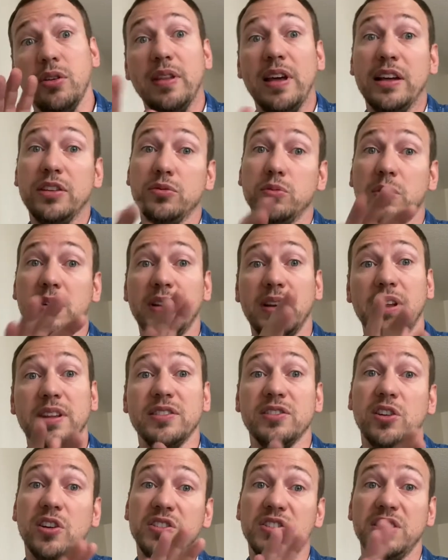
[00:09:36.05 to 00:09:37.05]
that's when it
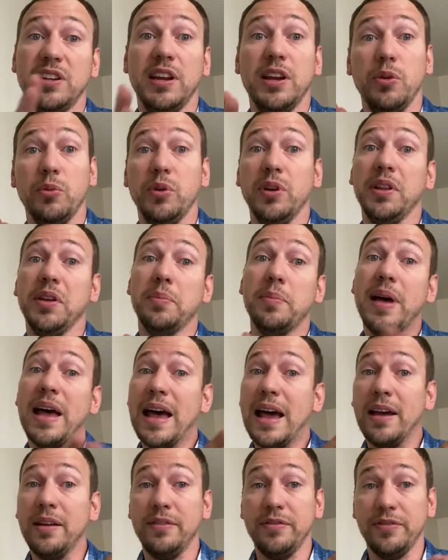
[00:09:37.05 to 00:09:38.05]
starts getting really
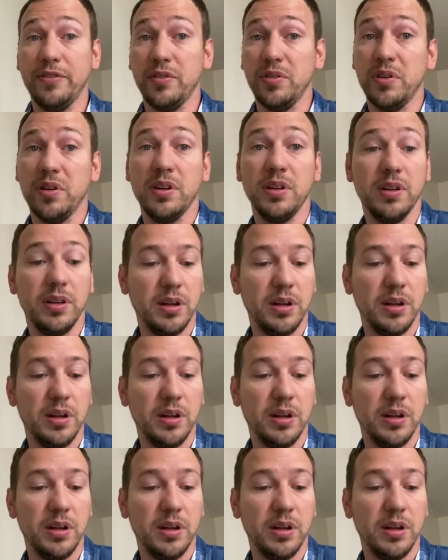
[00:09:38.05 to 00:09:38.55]
bad for